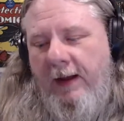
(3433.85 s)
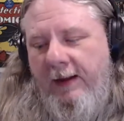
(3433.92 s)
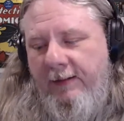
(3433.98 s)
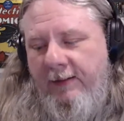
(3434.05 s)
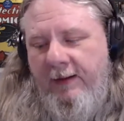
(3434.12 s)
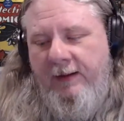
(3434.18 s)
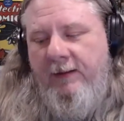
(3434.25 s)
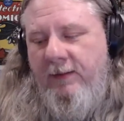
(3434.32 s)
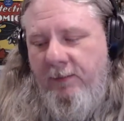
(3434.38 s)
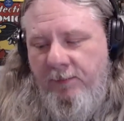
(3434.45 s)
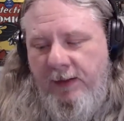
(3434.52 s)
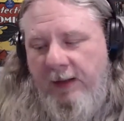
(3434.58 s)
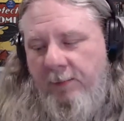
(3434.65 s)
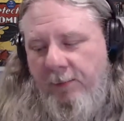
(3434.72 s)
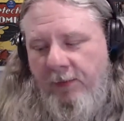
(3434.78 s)
I think the
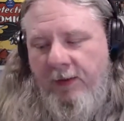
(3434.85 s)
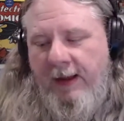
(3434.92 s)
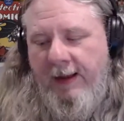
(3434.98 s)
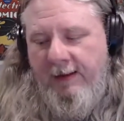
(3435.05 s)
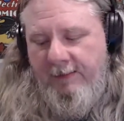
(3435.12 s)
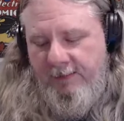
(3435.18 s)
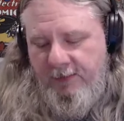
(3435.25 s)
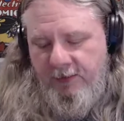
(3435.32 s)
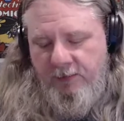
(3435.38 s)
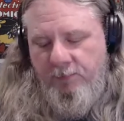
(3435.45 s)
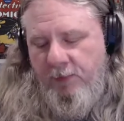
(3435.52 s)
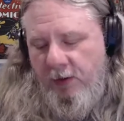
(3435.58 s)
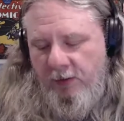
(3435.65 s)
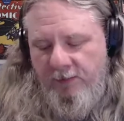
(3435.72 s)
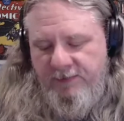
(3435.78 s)
people had good
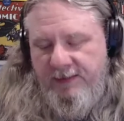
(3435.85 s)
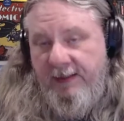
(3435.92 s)
motives.